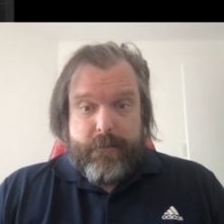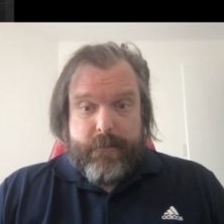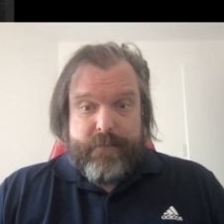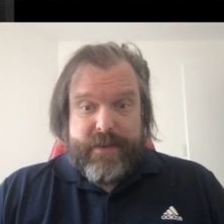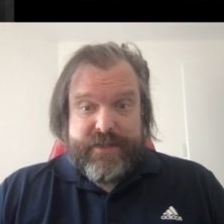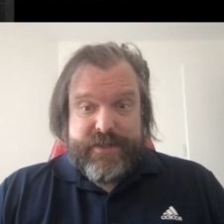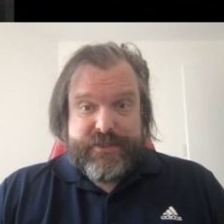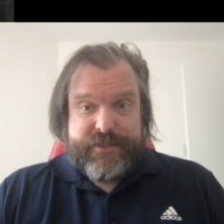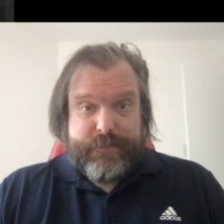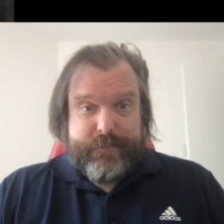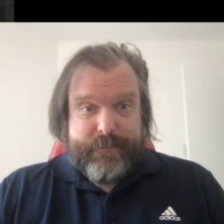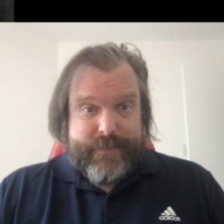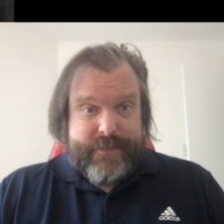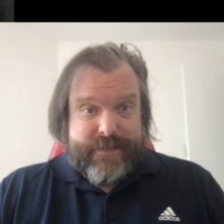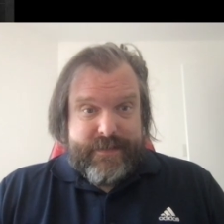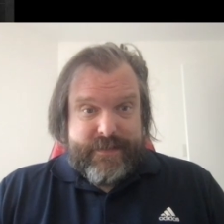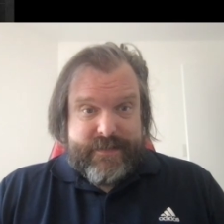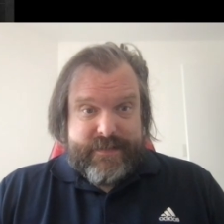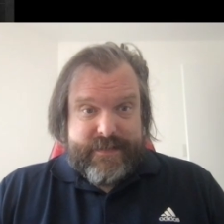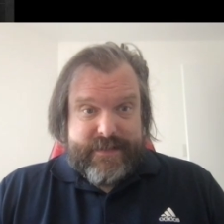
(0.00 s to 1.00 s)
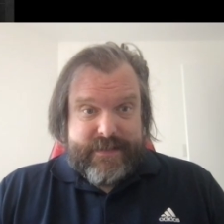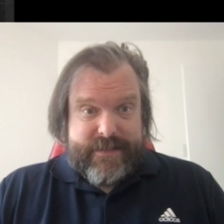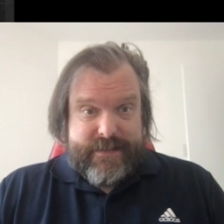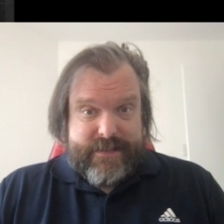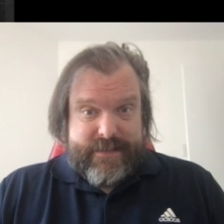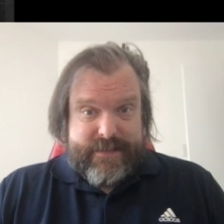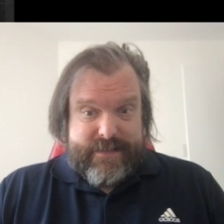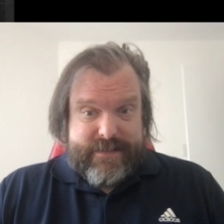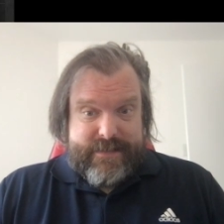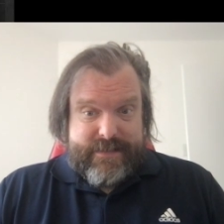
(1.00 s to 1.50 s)
Bishop to
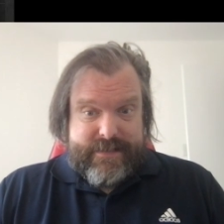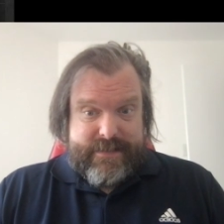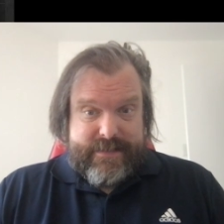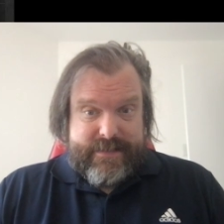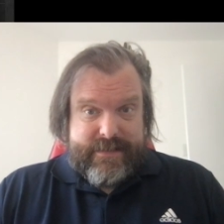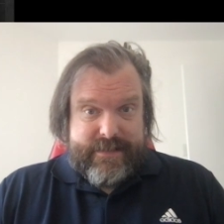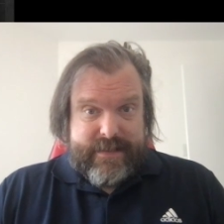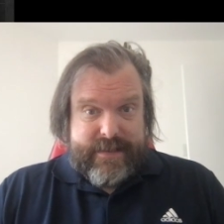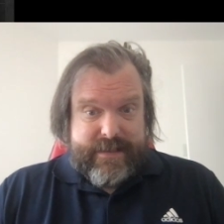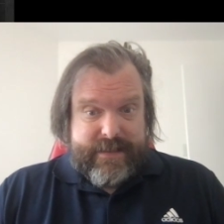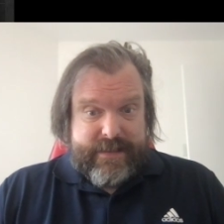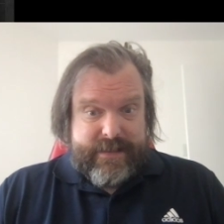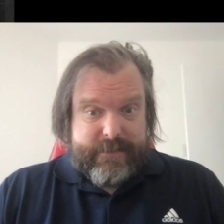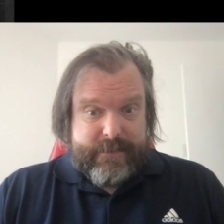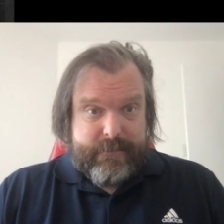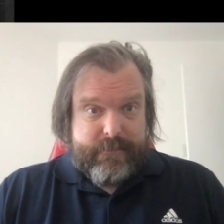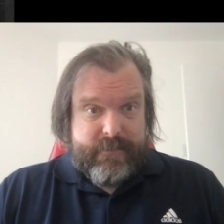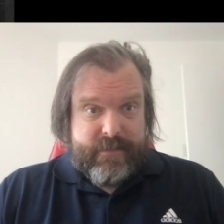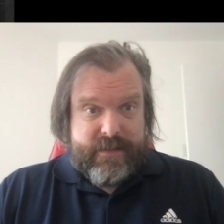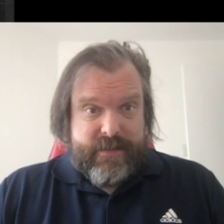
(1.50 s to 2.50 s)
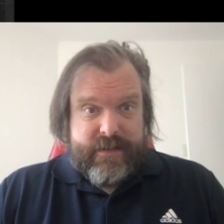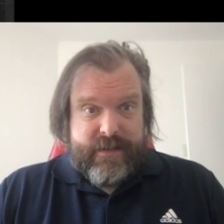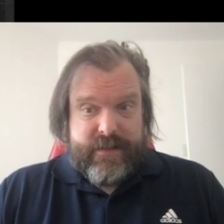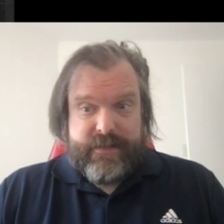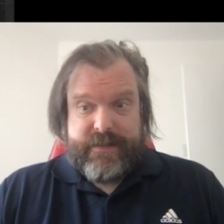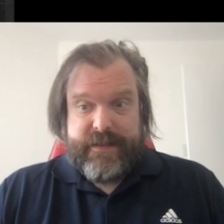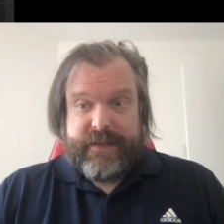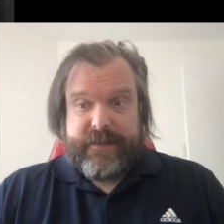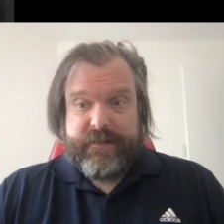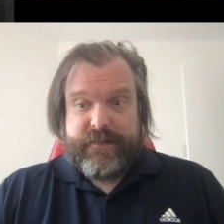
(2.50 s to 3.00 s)

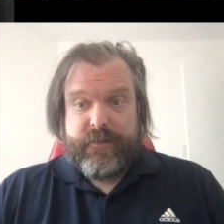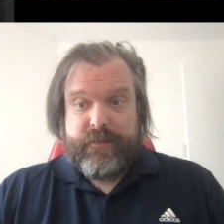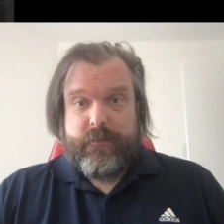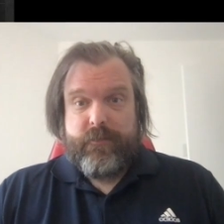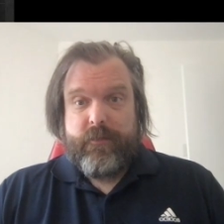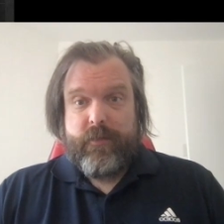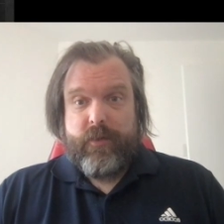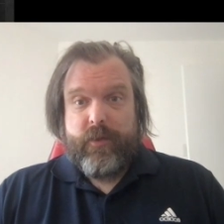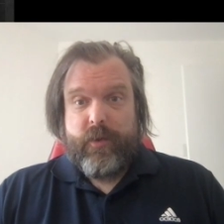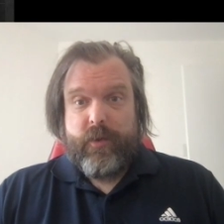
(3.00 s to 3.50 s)
d2